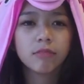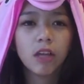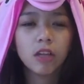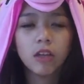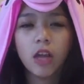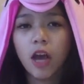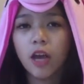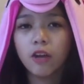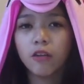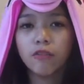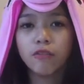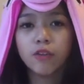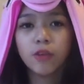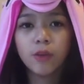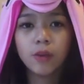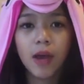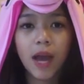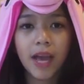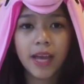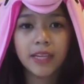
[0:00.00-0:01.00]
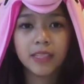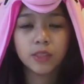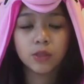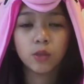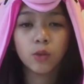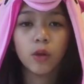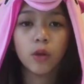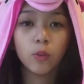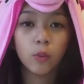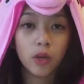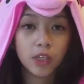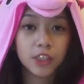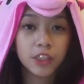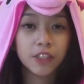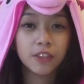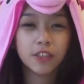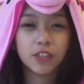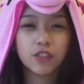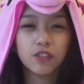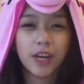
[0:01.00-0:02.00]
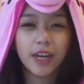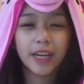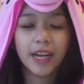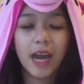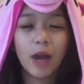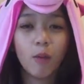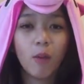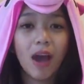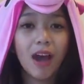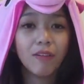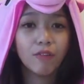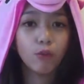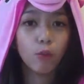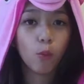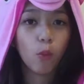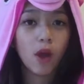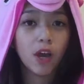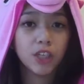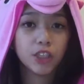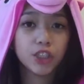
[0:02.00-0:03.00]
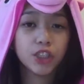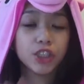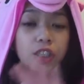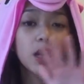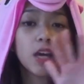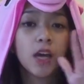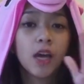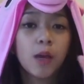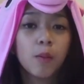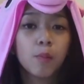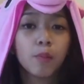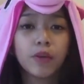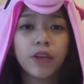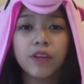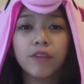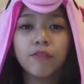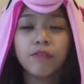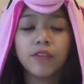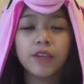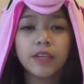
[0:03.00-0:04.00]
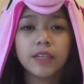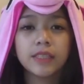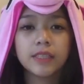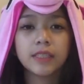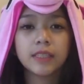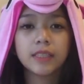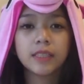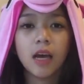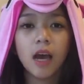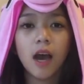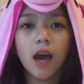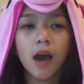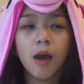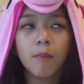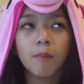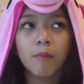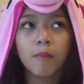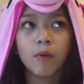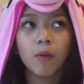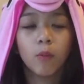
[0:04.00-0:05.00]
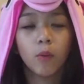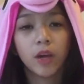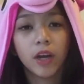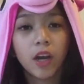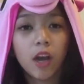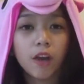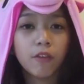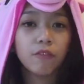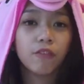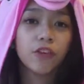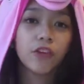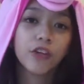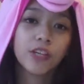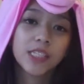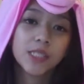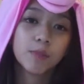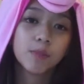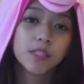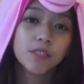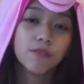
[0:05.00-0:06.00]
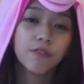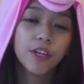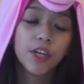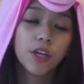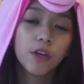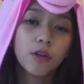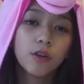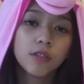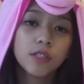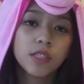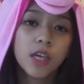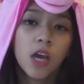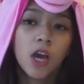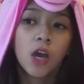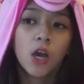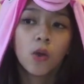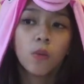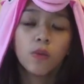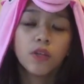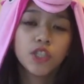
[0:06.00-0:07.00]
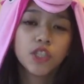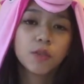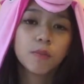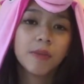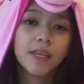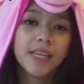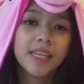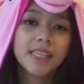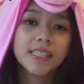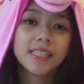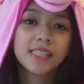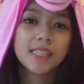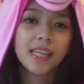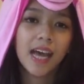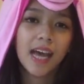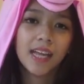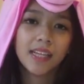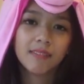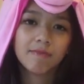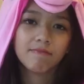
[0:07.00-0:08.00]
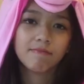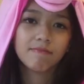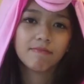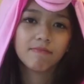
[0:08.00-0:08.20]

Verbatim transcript: a lot of you guys who are watching this right now have watched previous um, what I got for Christmas videos, which means that